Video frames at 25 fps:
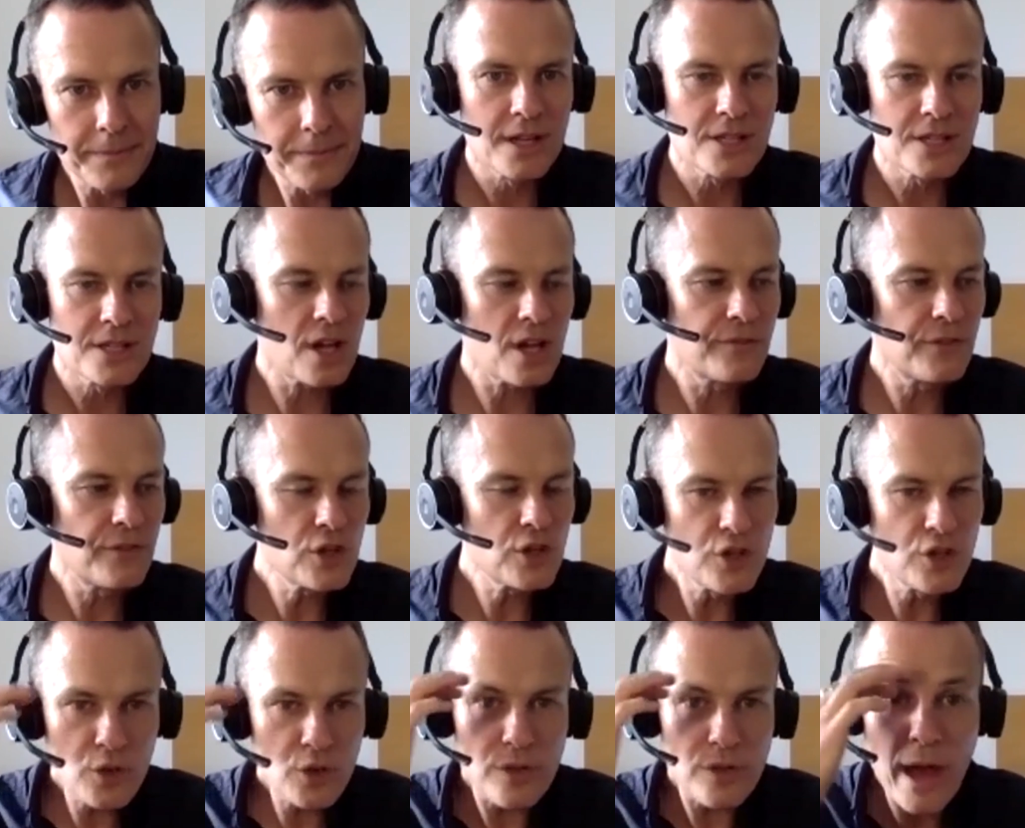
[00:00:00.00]
So if you
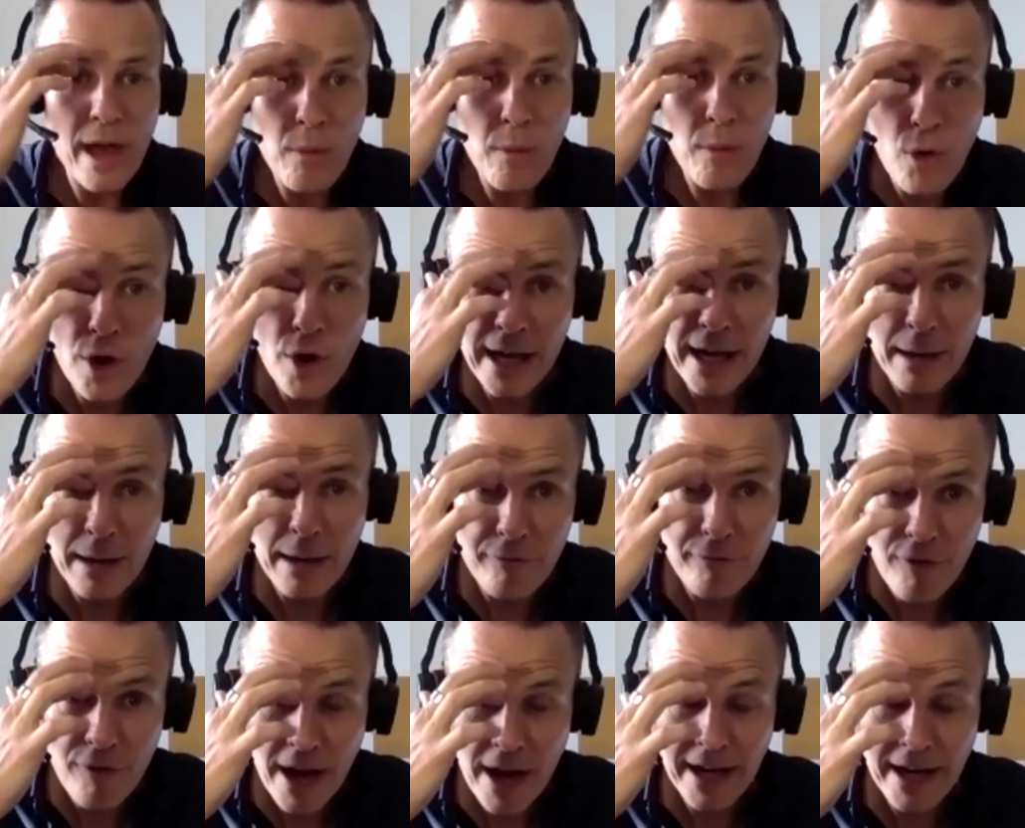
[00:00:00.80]
do that work
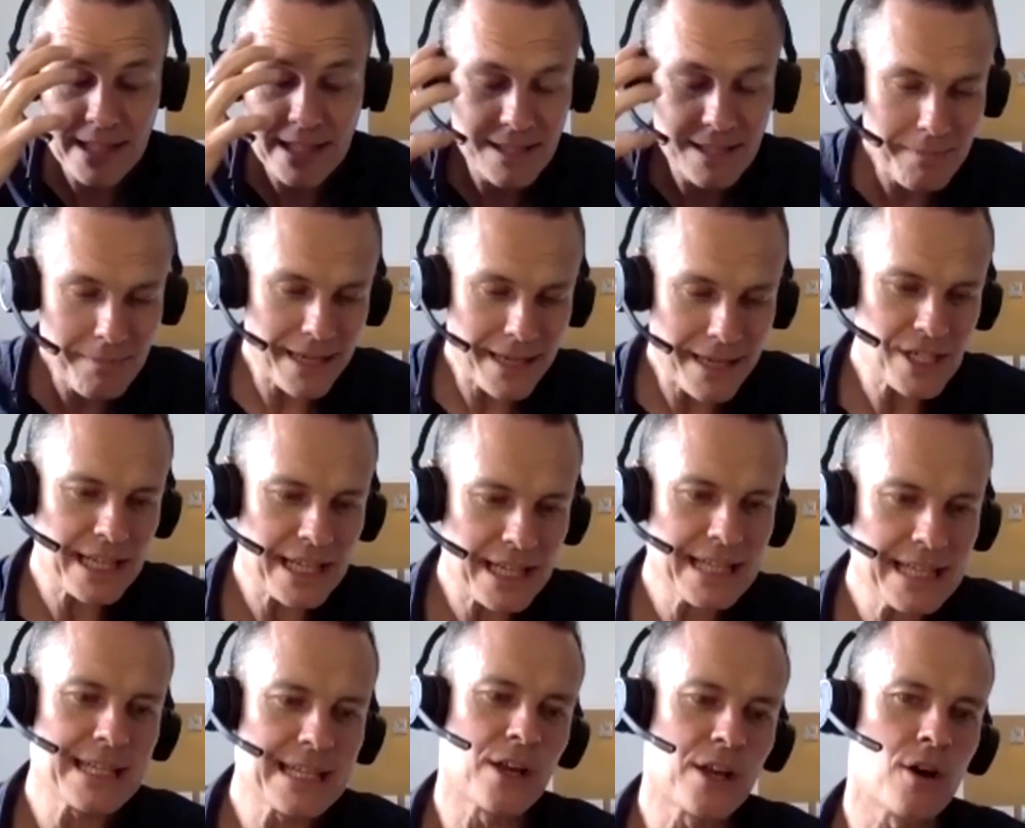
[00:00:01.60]
up front, it's a much
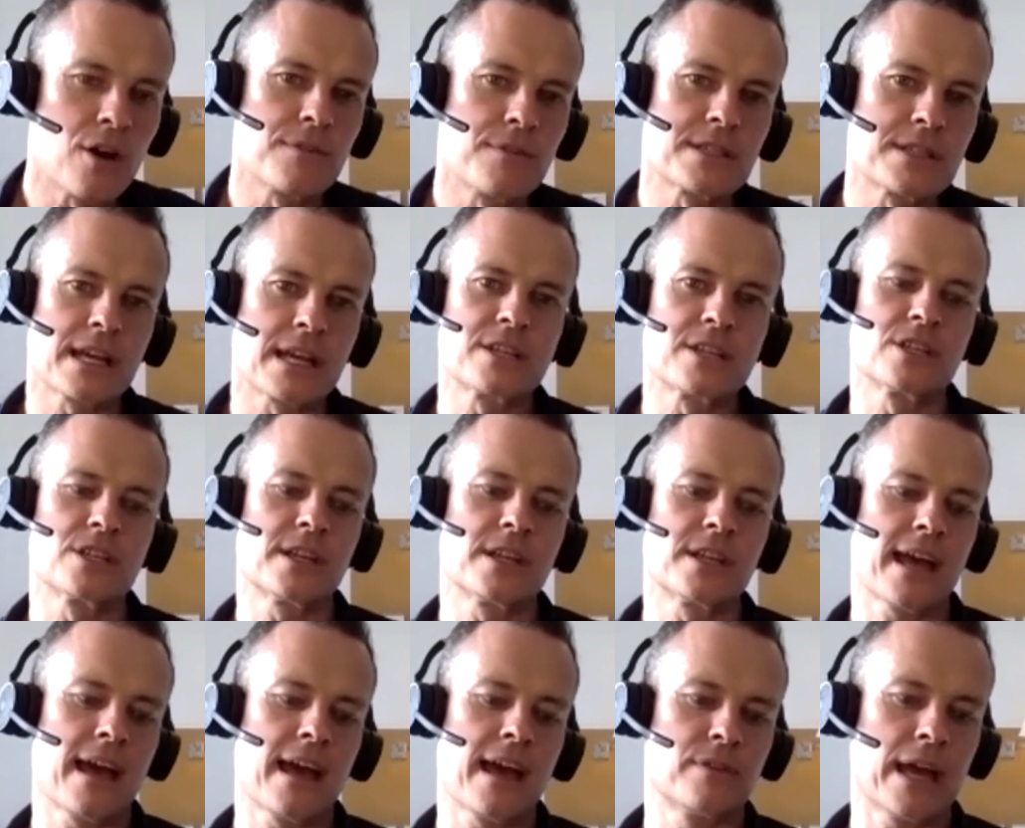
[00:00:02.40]
easier conversation
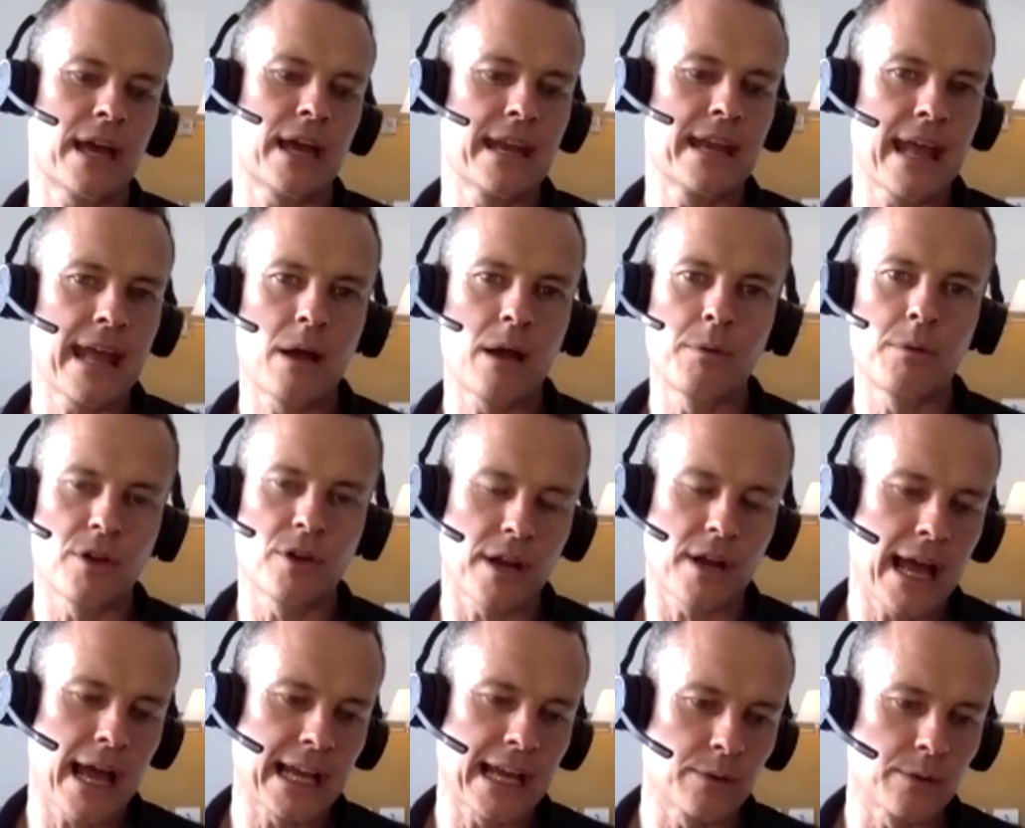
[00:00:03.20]
to have. And now we're
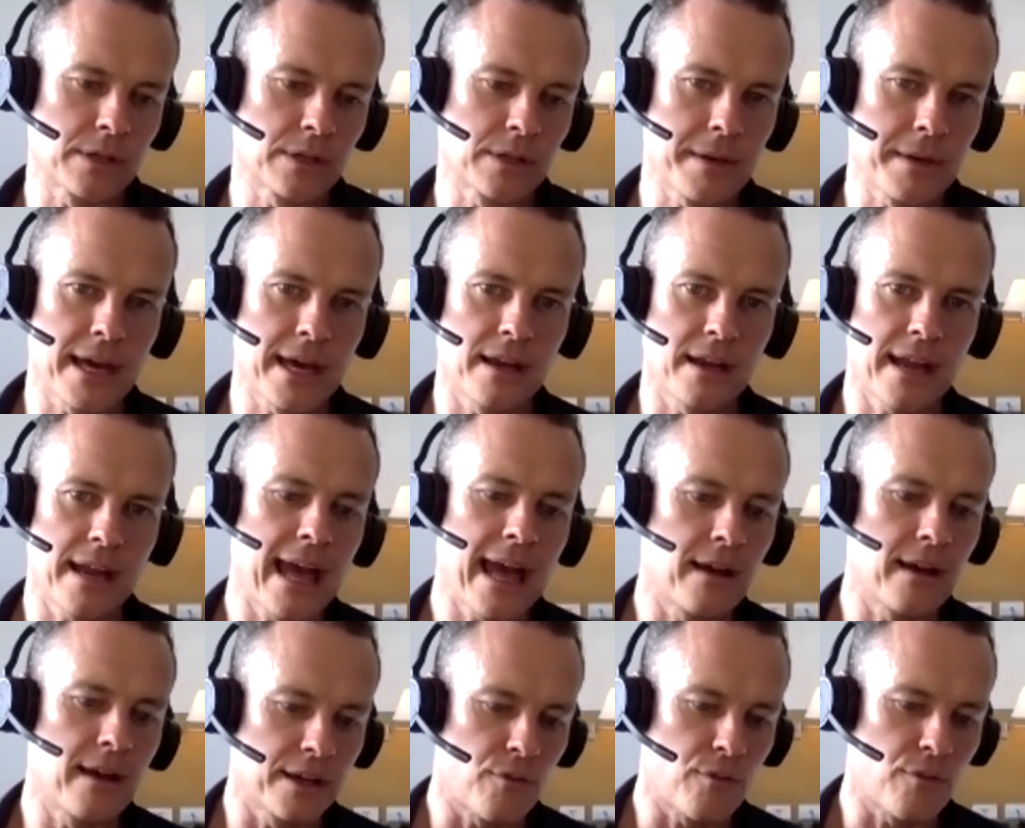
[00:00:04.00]
not arguing about an
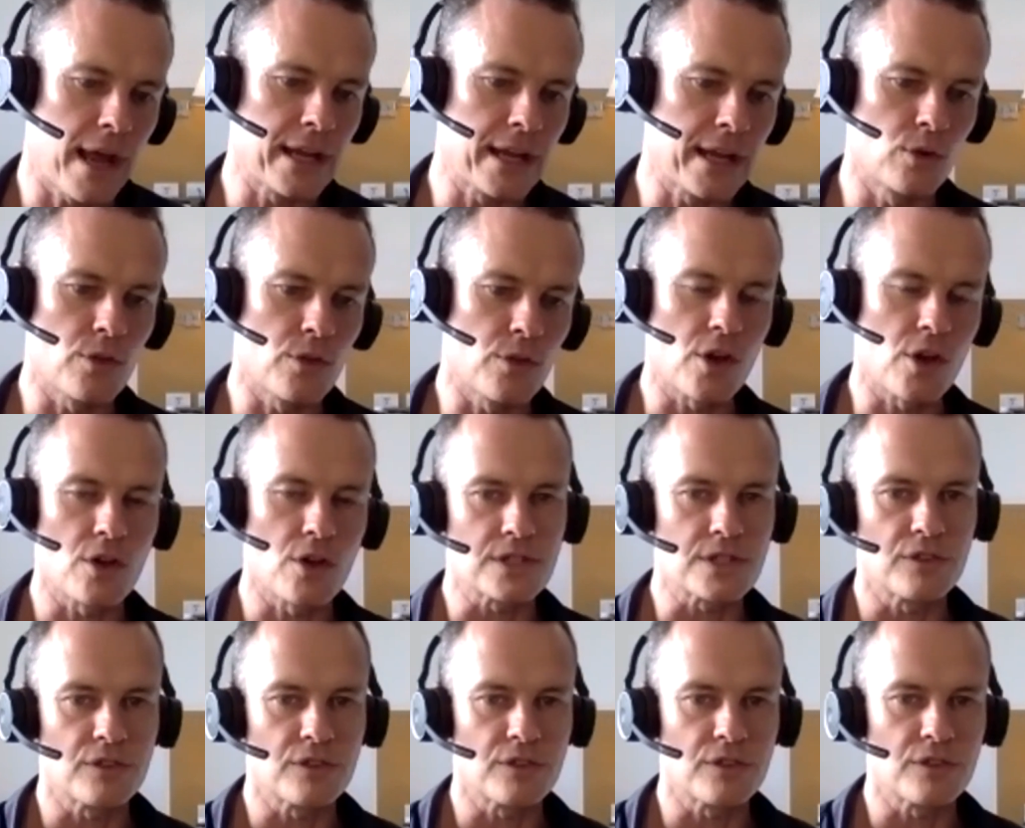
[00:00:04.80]
hourly rate or the
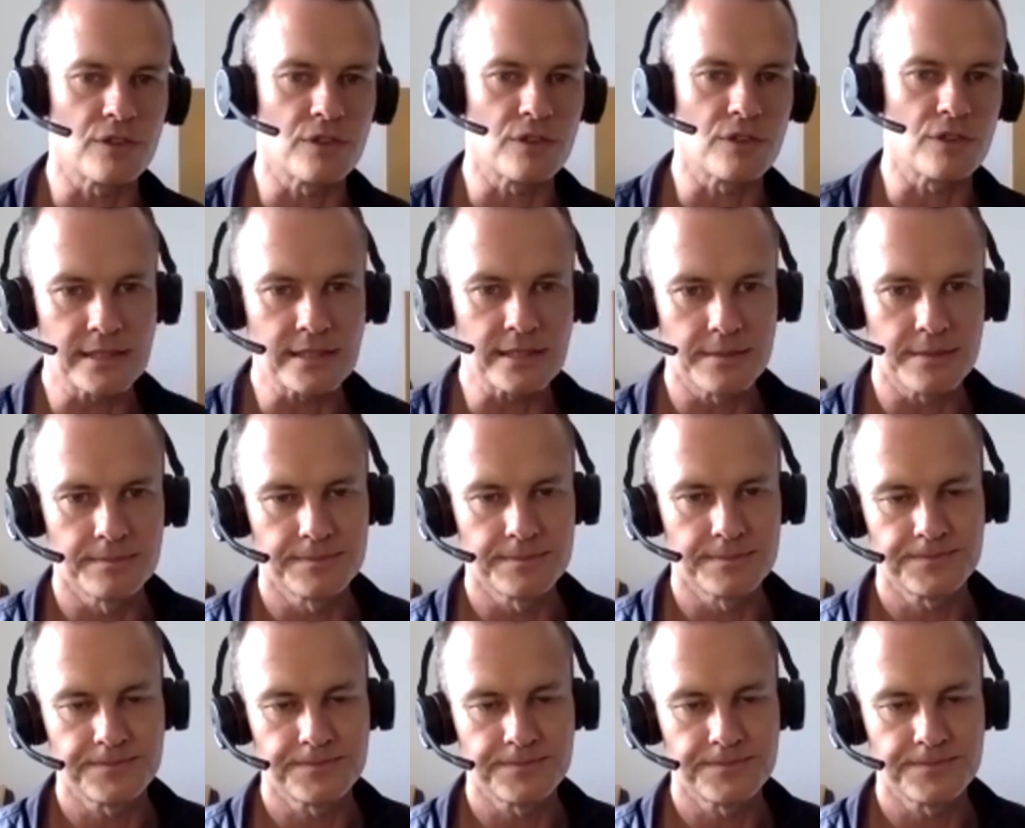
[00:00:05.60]
cost of plugins.